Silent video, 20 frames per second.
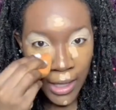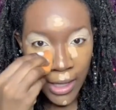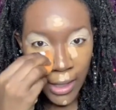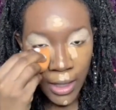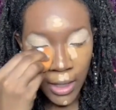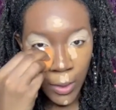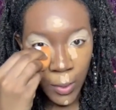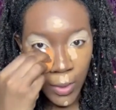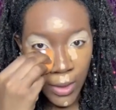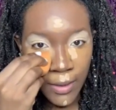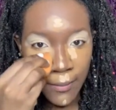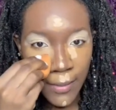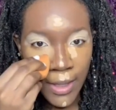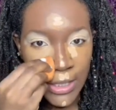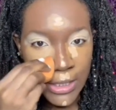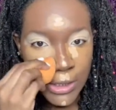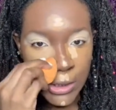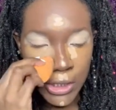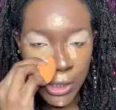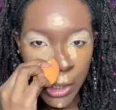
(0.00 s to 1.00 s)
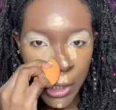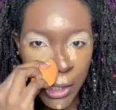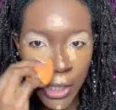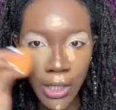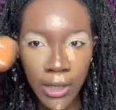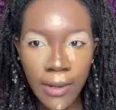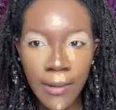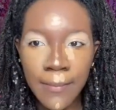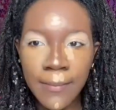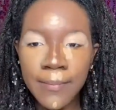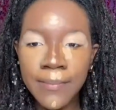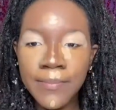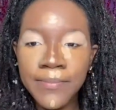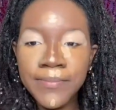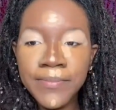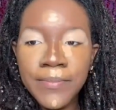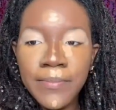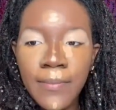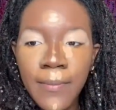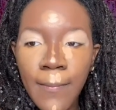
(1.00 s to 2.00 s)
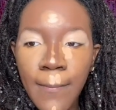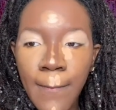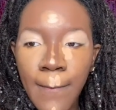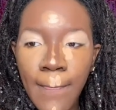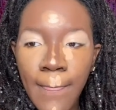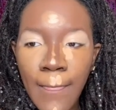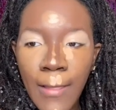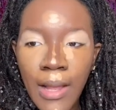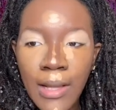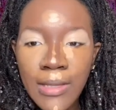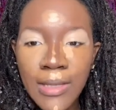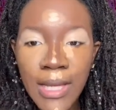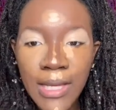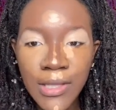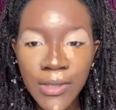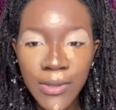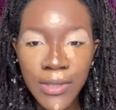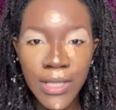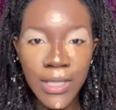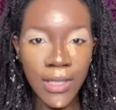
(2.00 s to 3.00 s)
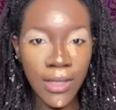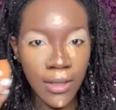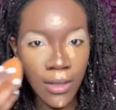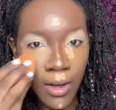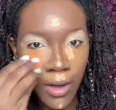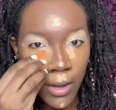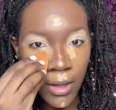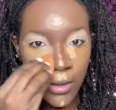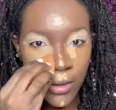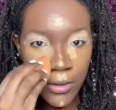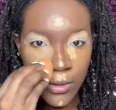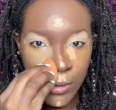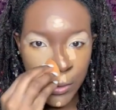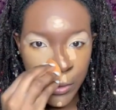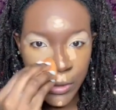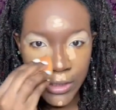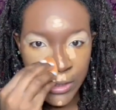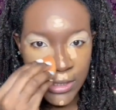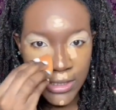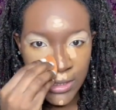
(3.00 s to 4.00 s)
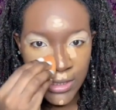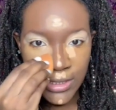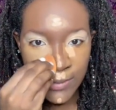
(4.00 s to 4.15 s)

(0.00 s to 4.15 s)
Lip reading: You wanna make sure that you get in all those creases,